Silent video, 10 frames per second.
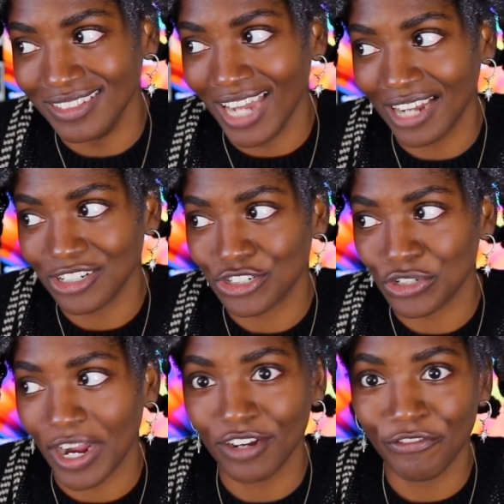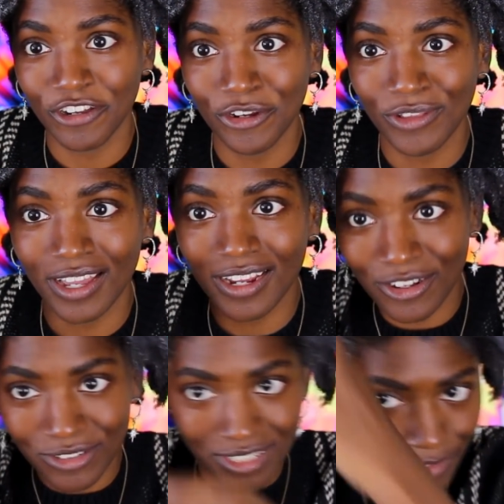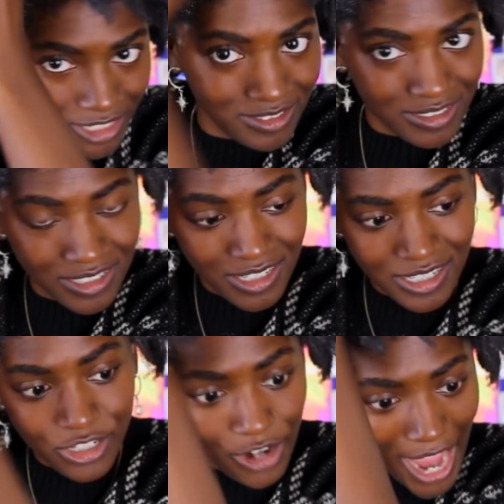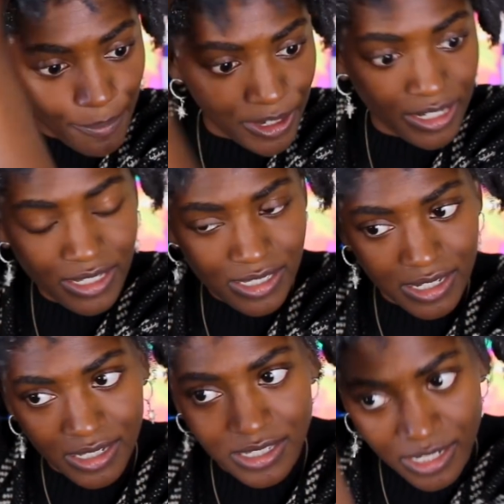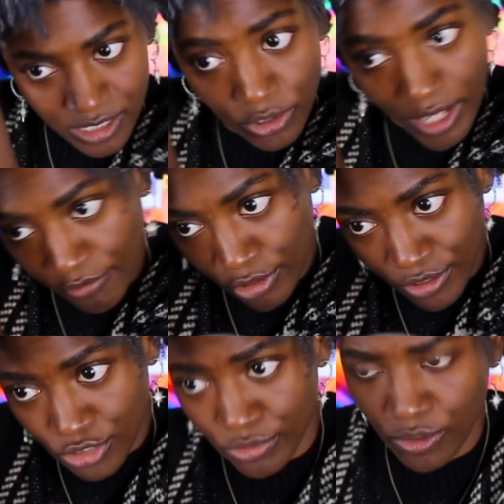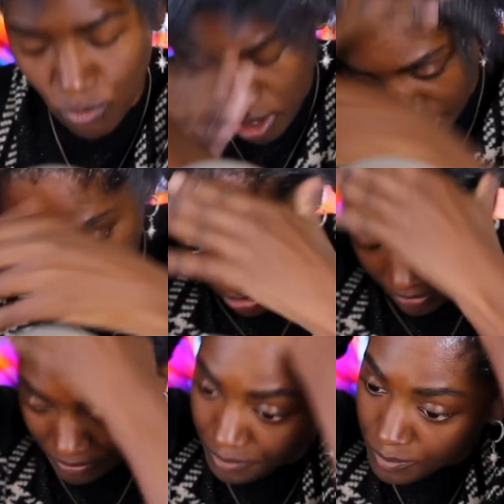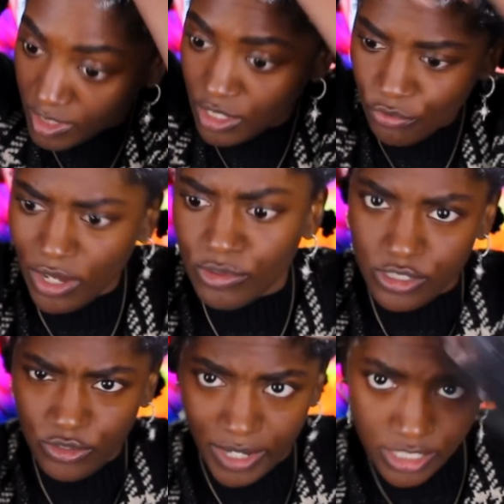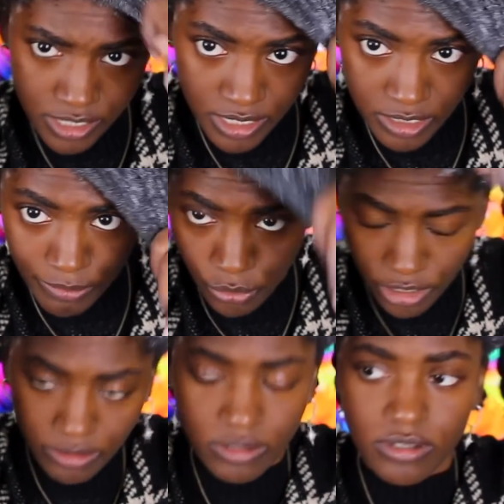not try to figure that out. I mean, it's your happiness. It's your life. You can do what you want. But if I was you, I'd just explore.